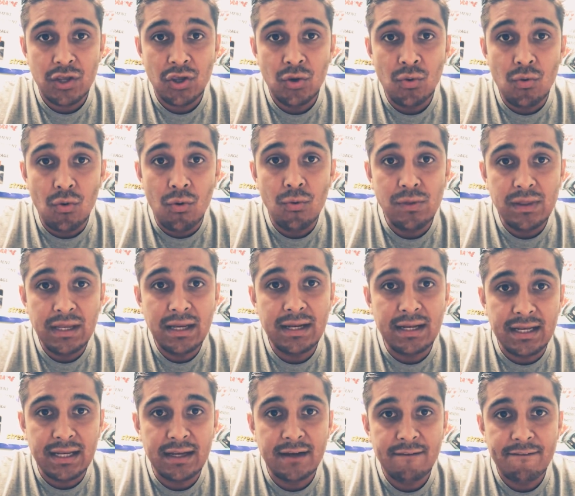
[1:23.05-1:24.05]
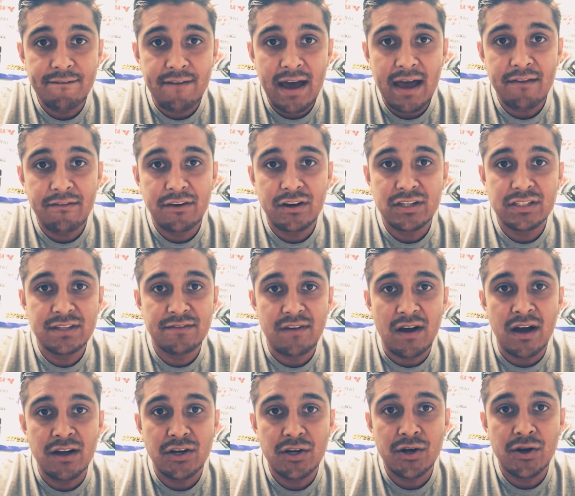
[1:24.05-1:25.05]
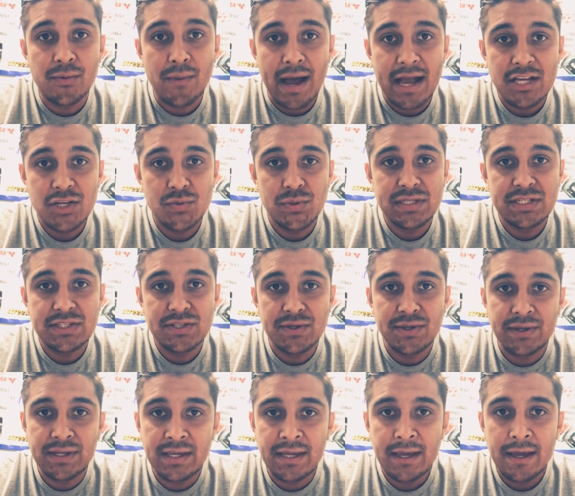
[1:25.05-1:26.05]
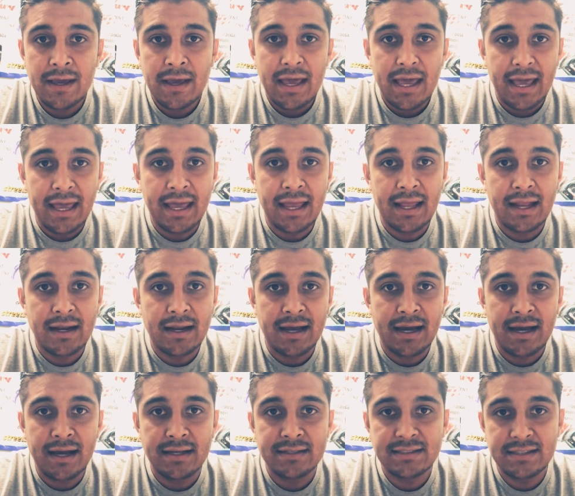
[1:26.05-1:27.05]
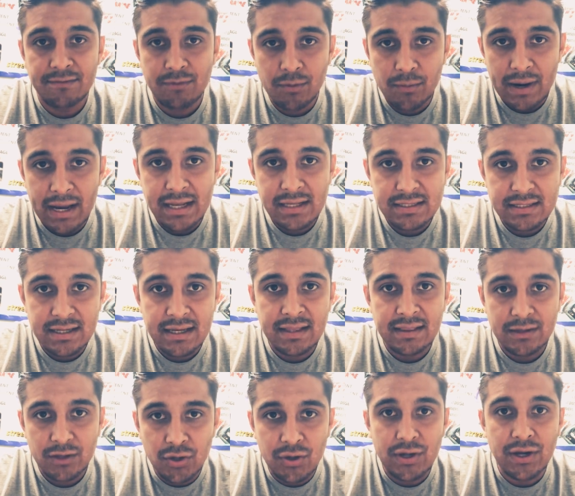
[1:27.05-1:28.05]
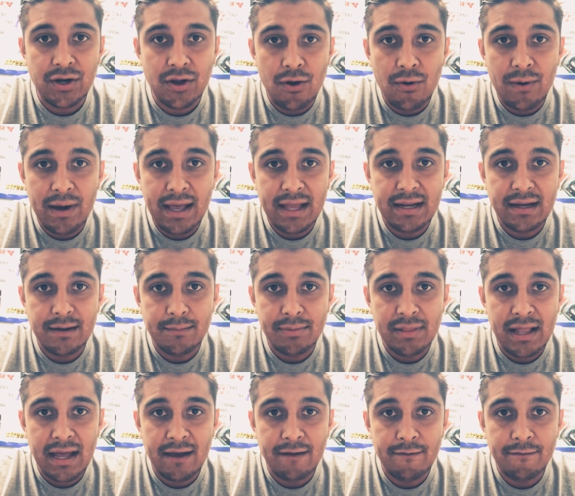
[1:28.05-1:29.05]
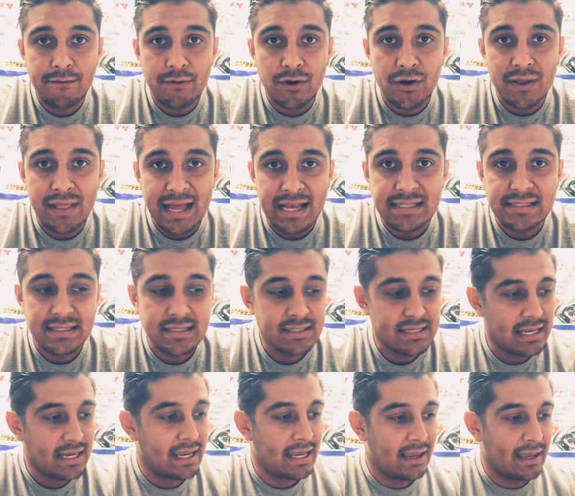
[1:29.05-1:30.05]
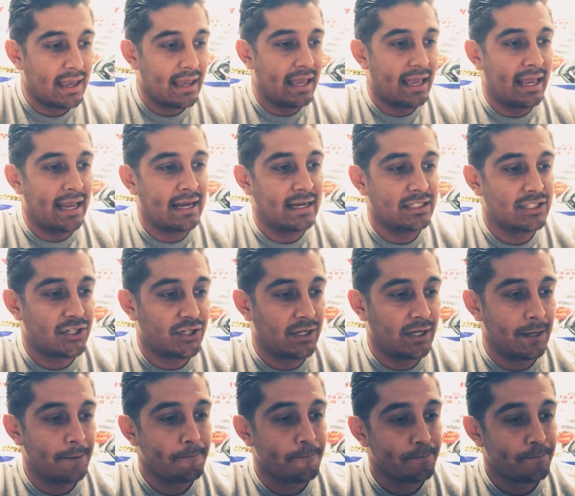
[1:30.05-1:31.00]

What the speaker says: You only need 5 years of undergraduate study in civil rights, and you can go ahead and apply for your license in attorney.